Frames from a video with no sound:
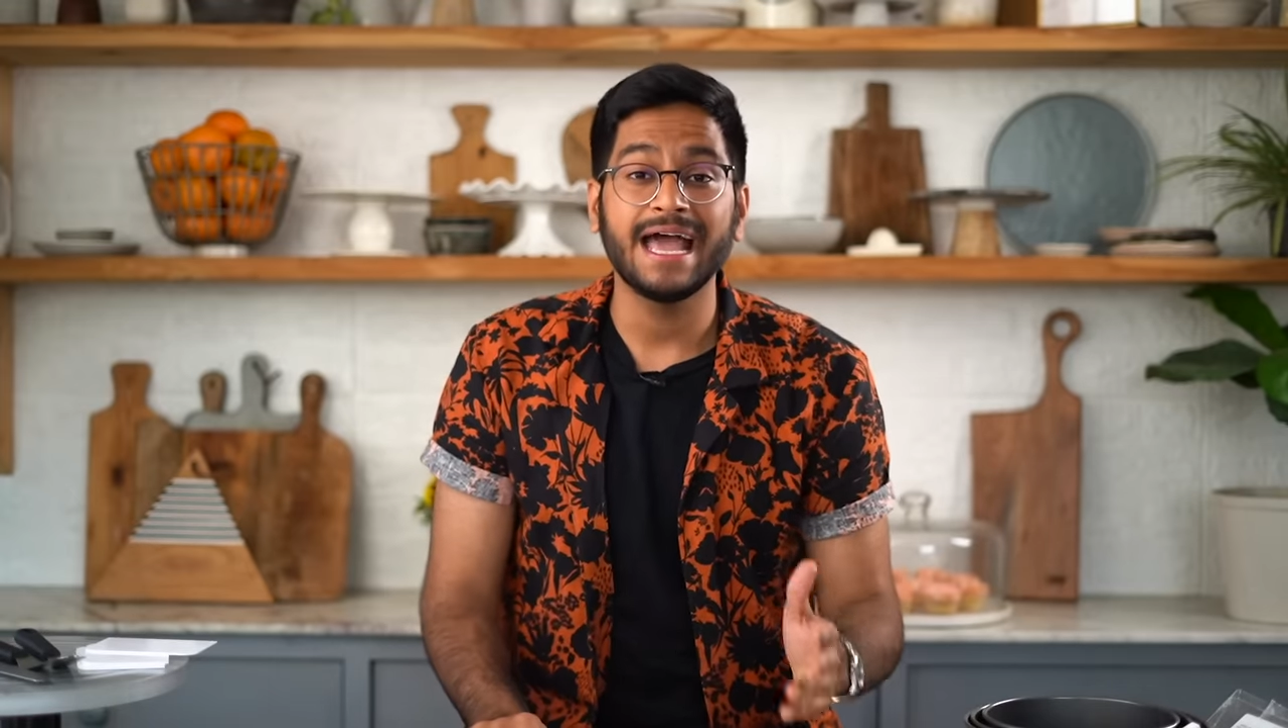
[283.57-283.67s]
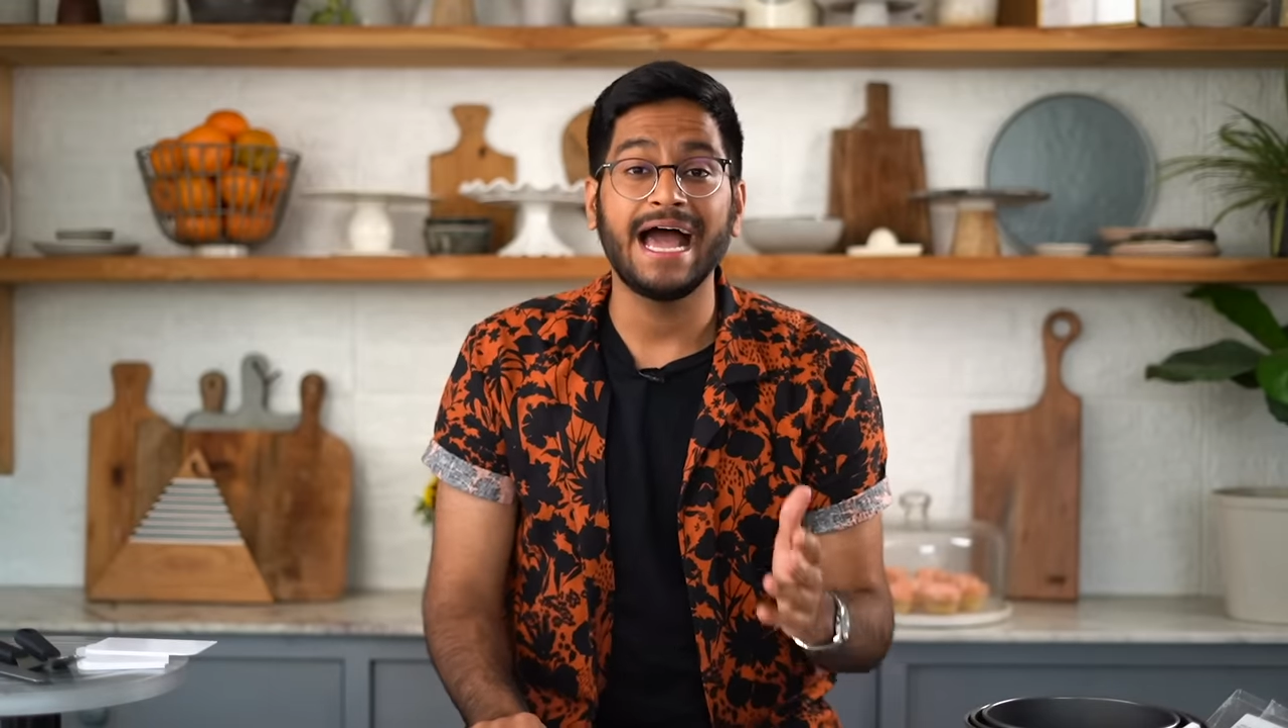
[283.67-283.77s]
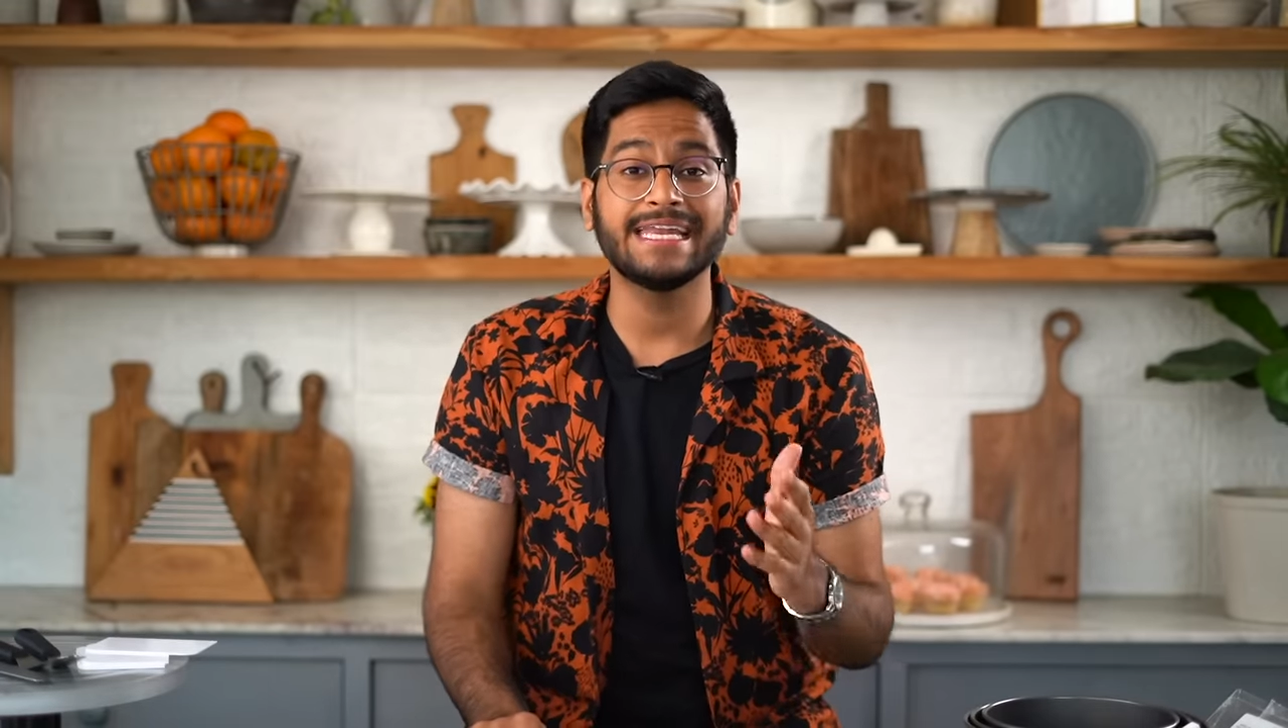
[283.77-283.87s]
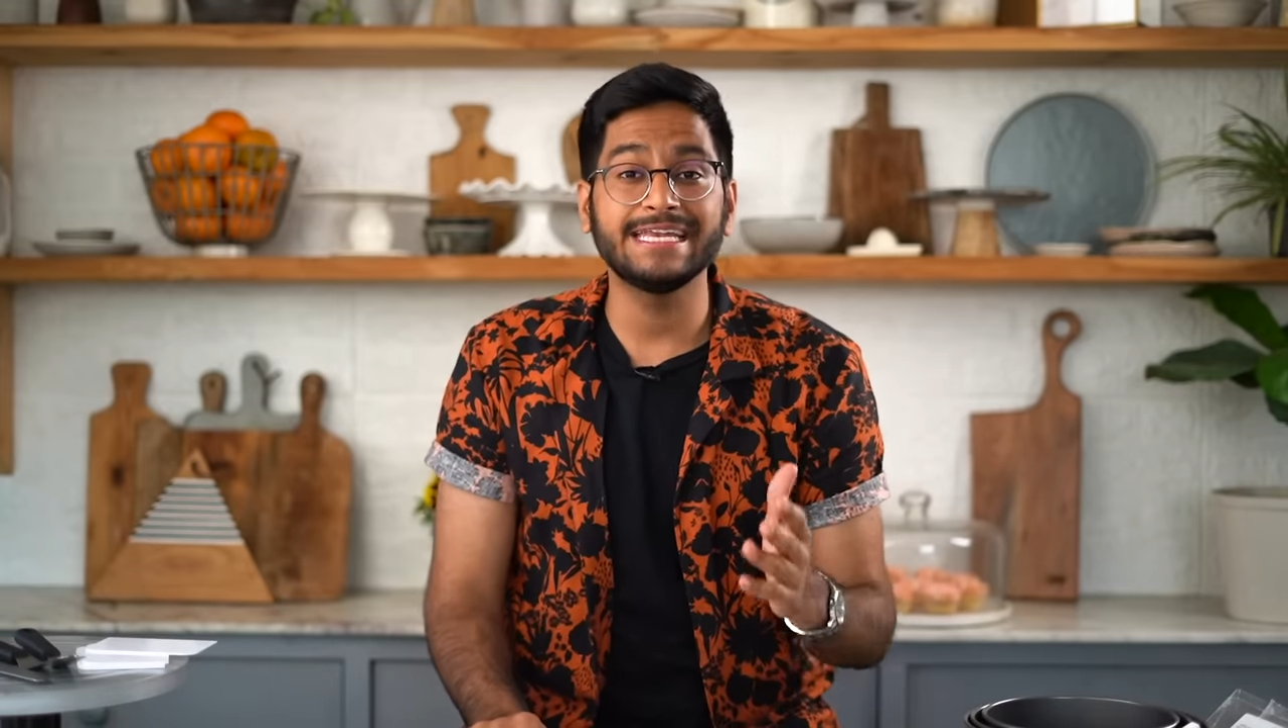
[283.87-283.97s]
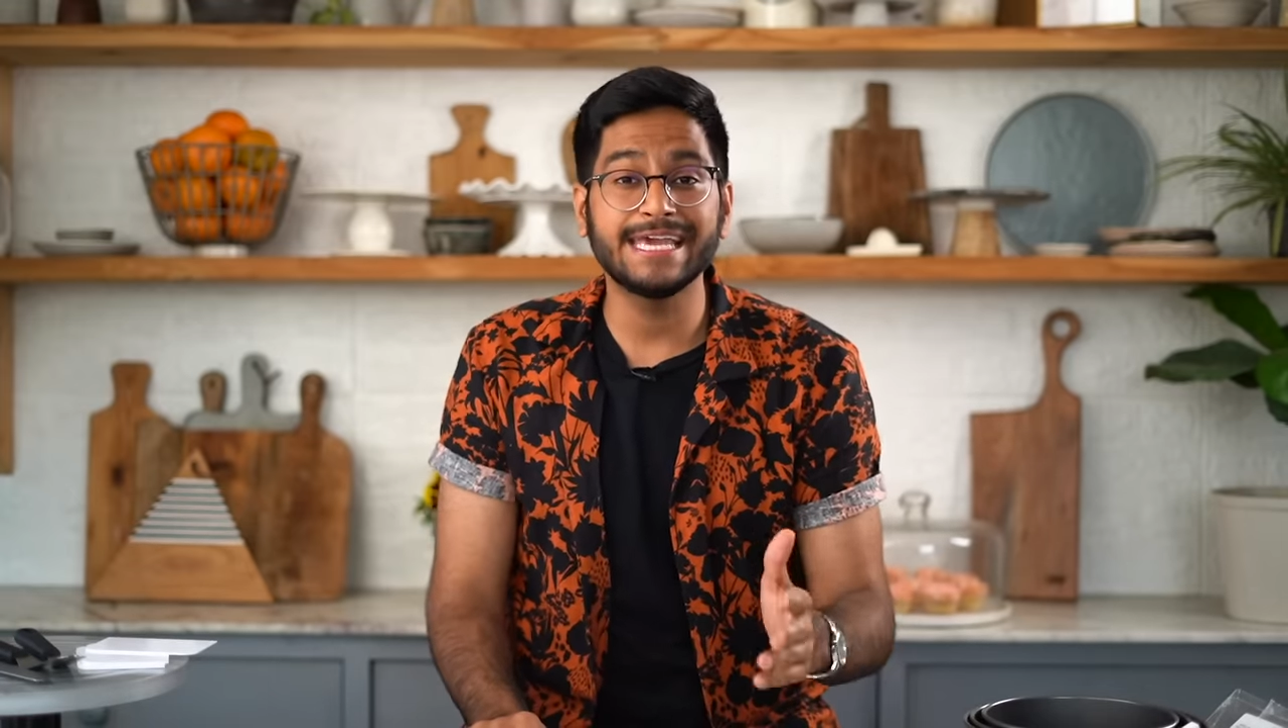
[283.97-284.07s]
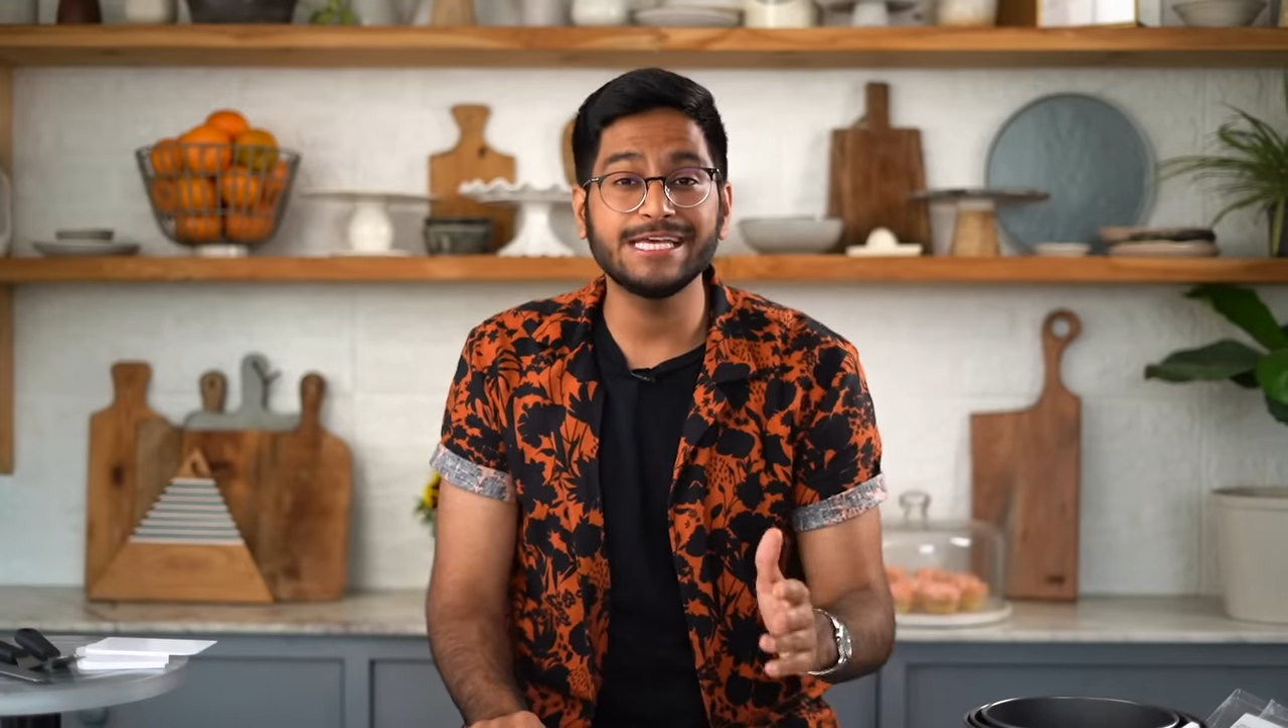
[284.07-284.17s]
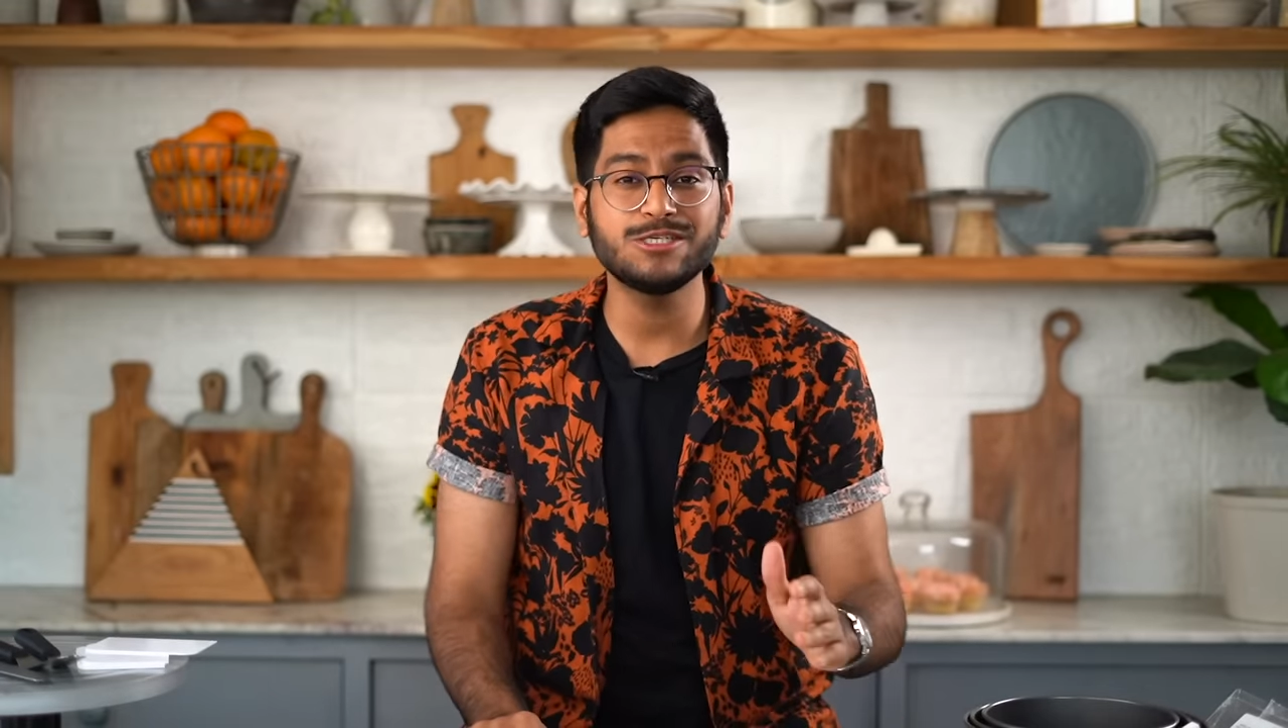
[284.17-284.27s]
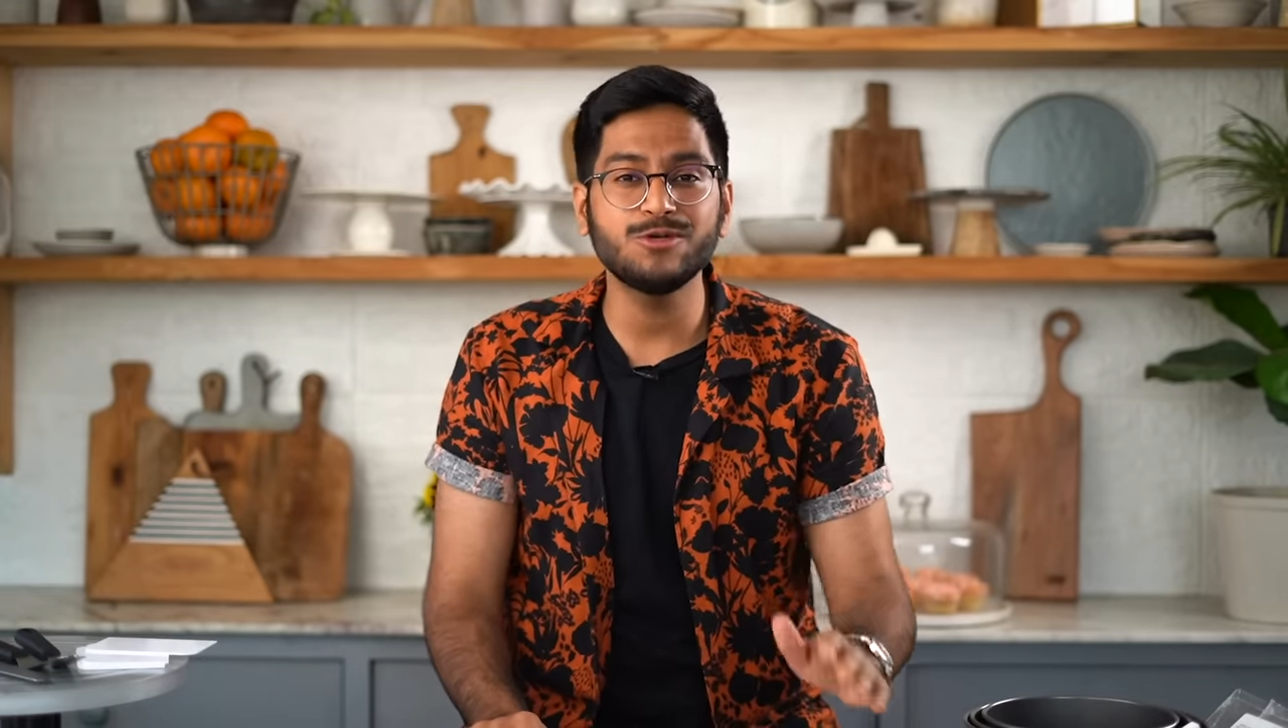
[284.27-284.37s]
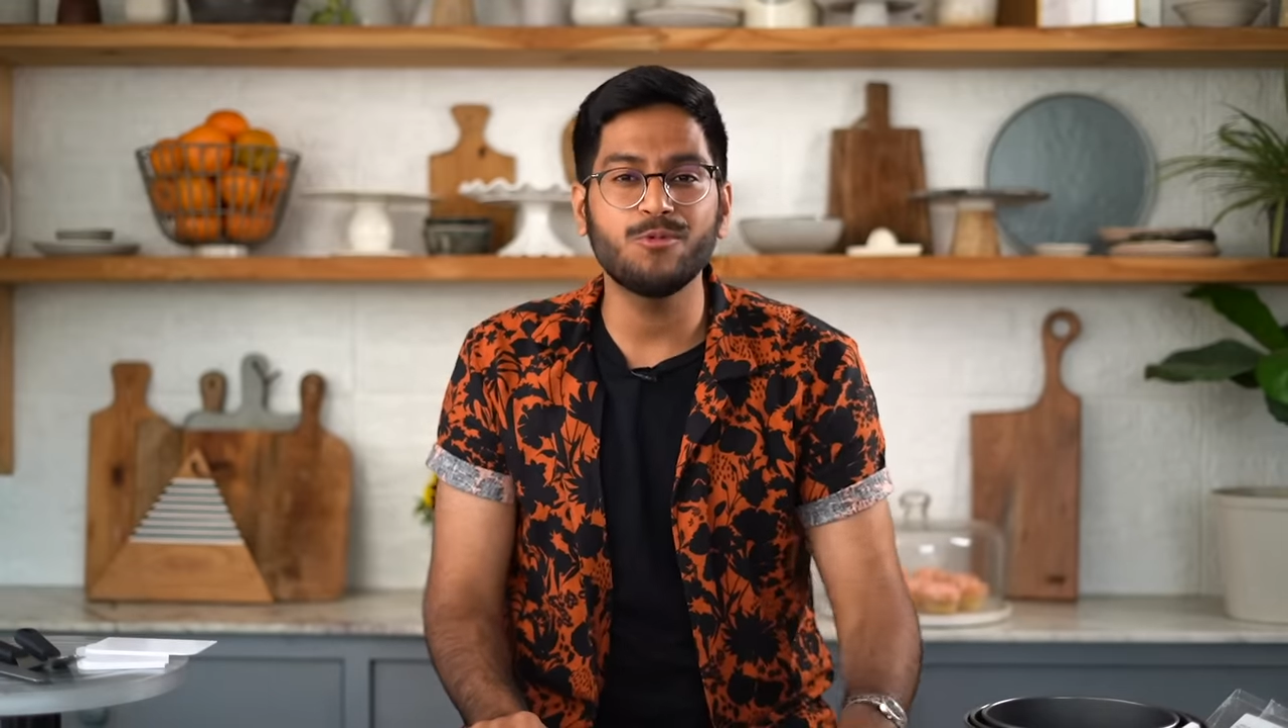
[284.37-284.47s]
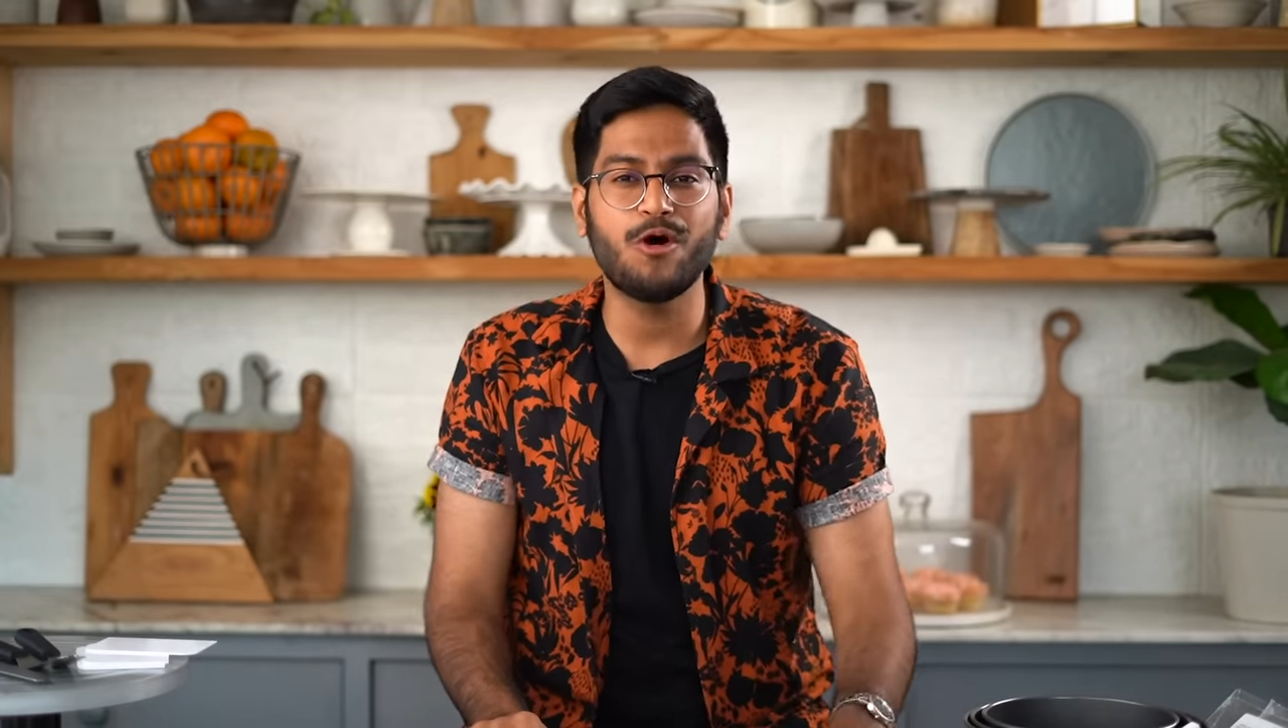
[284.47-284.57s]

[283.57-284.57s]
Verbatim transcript: And in case you'd